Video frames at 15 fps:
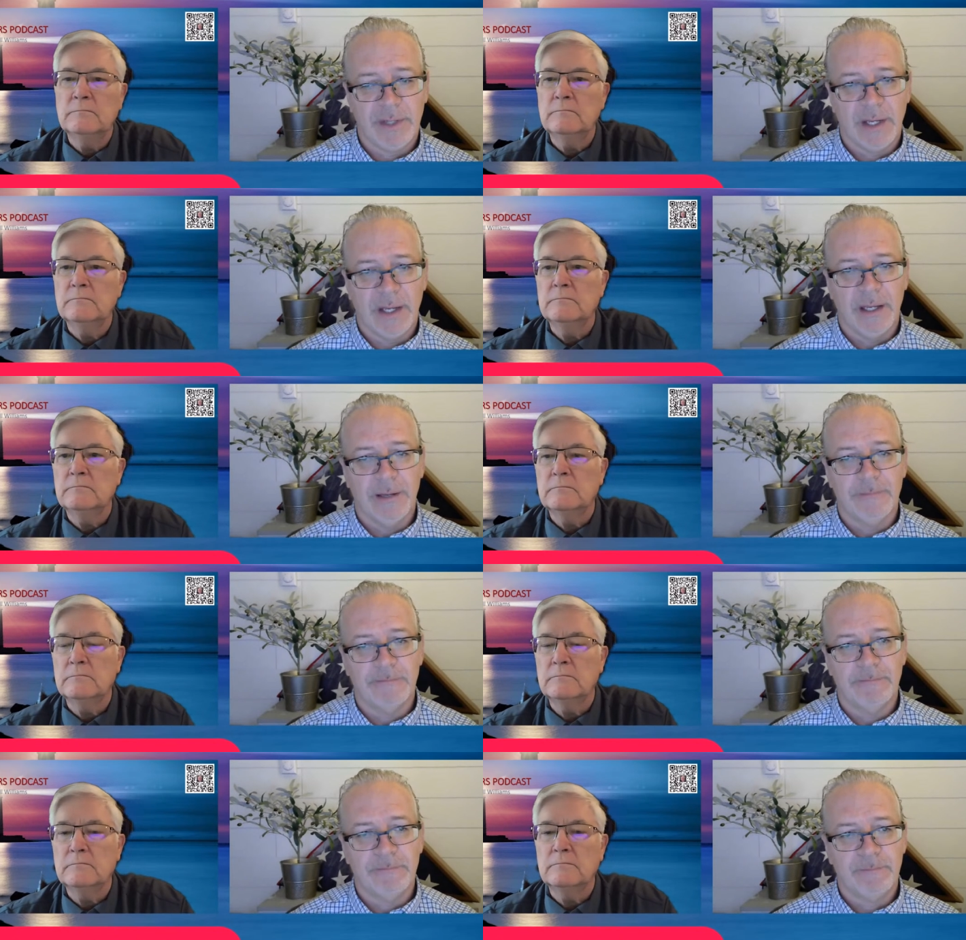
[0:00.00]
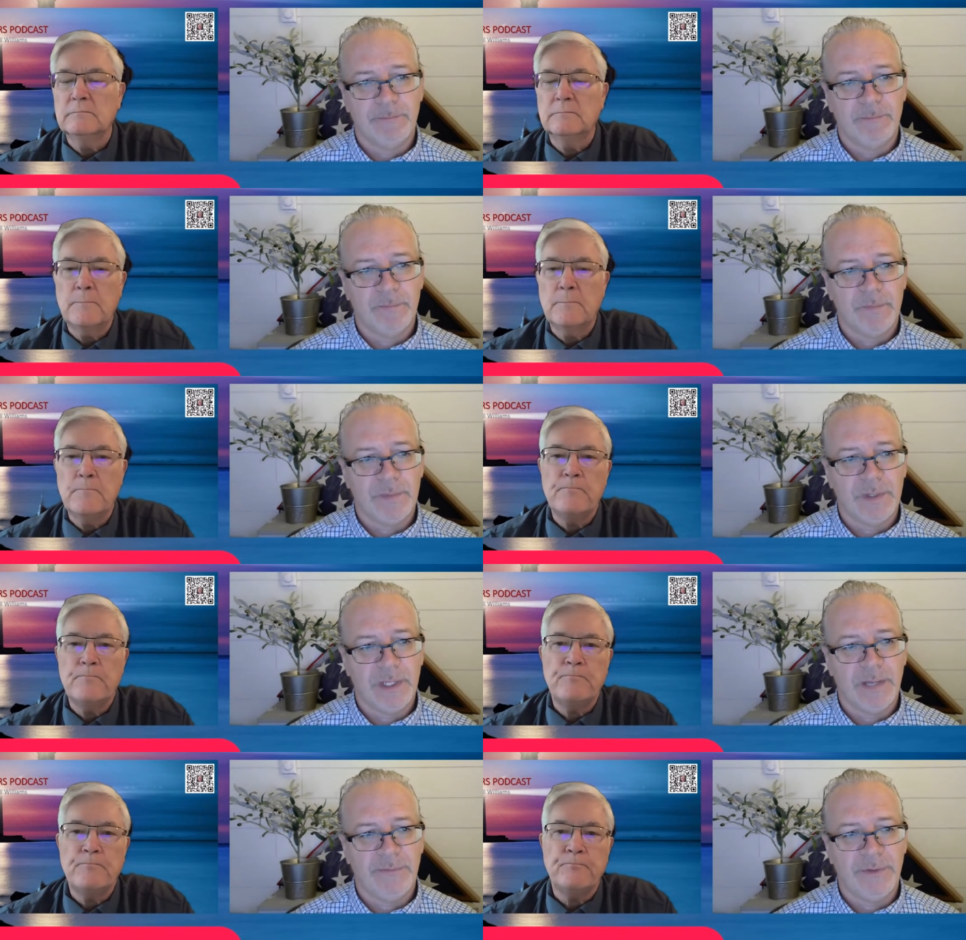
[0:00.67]
Speaker 1: Um,
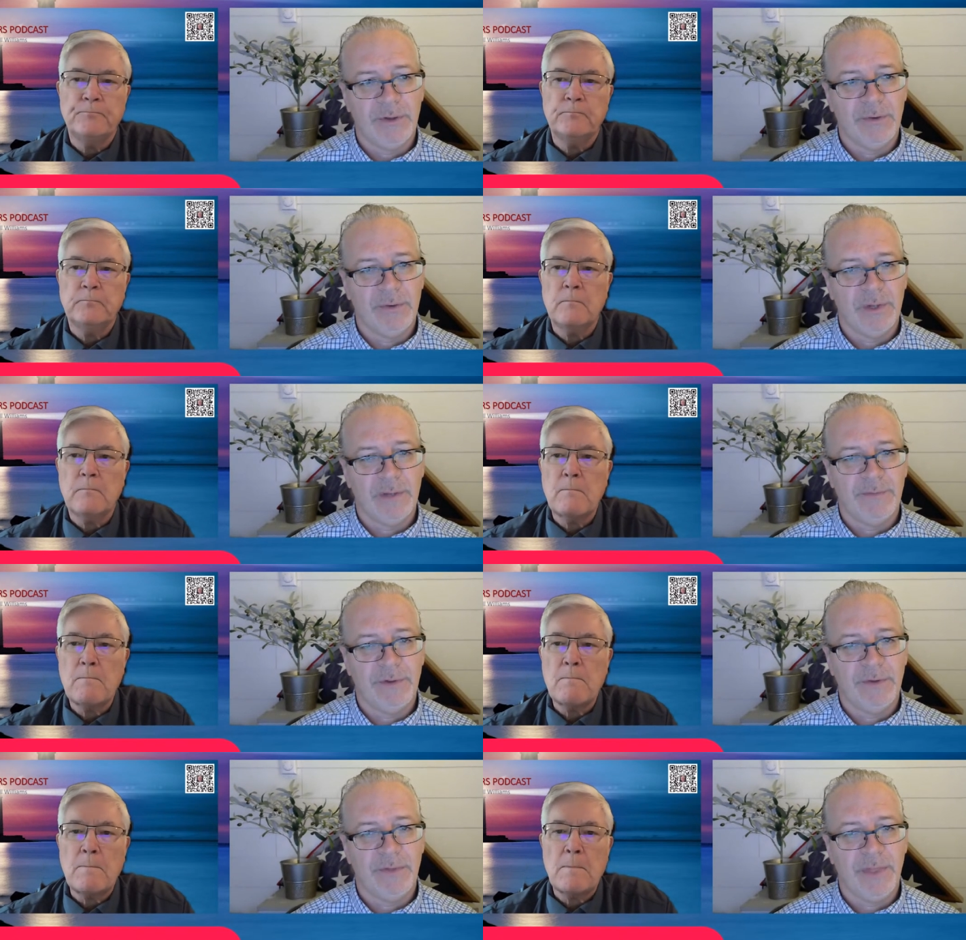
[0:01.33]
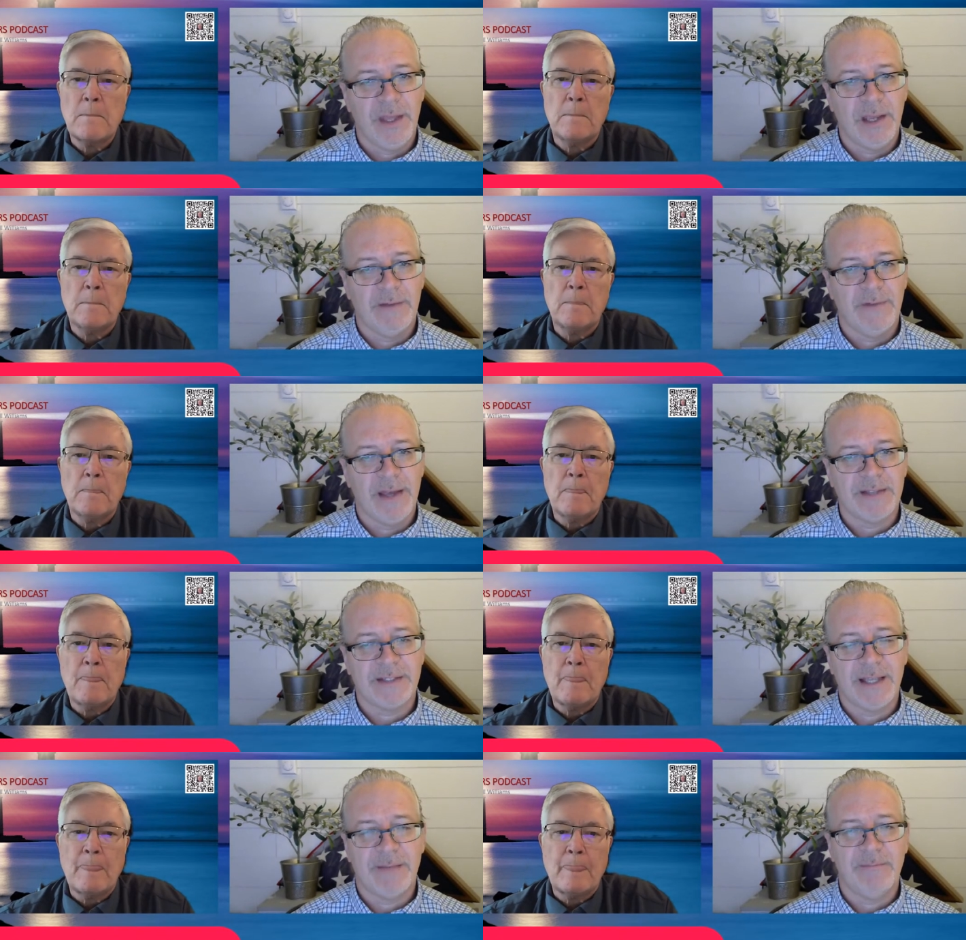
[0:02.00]
if you if you think of
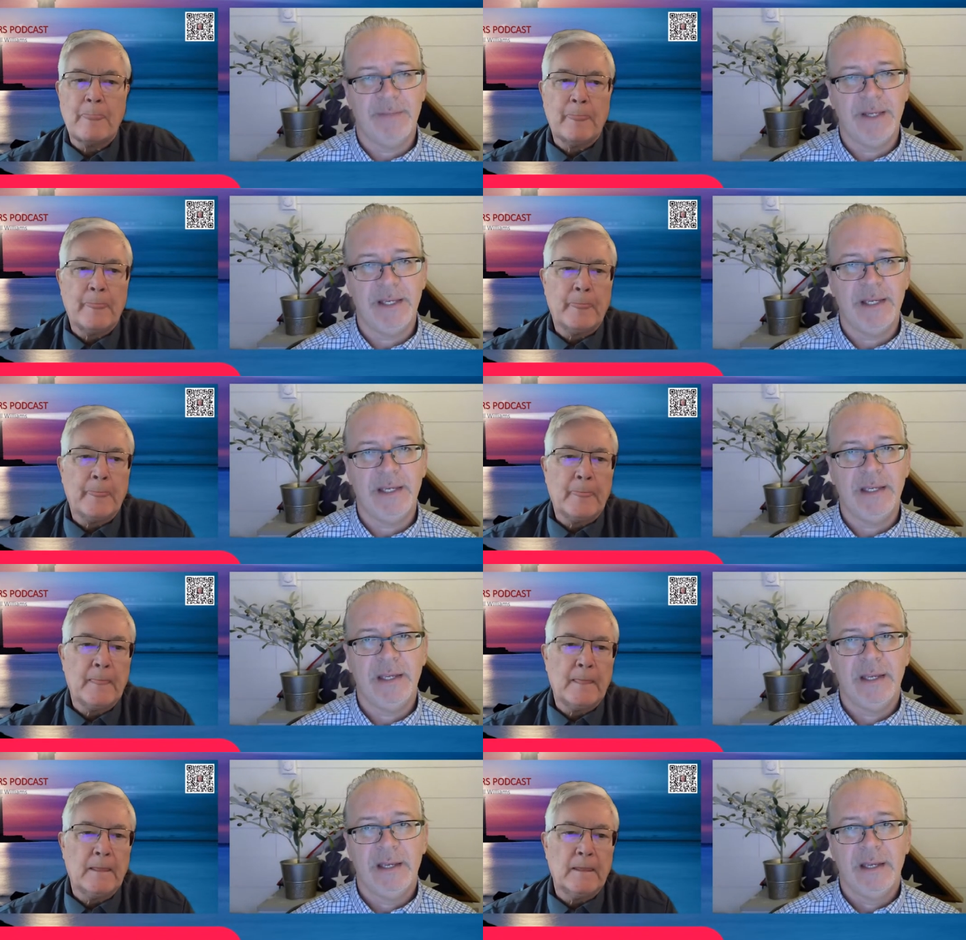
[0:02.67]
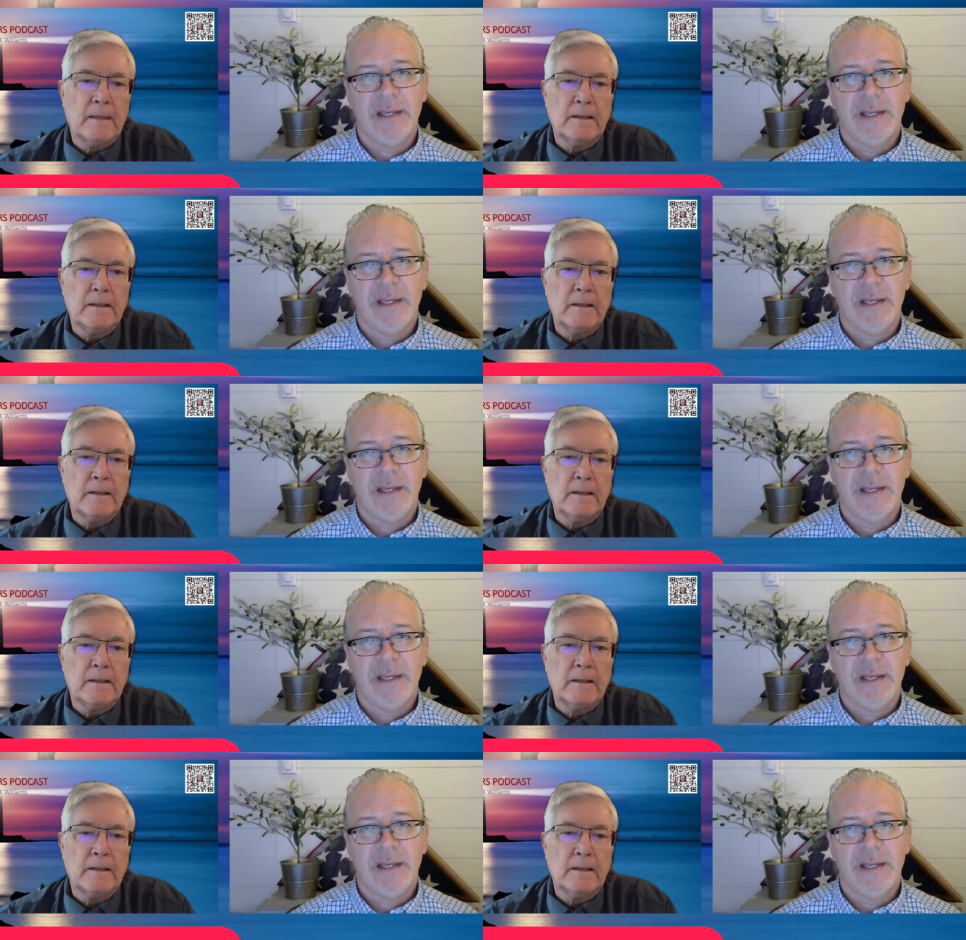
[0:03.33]
SMB,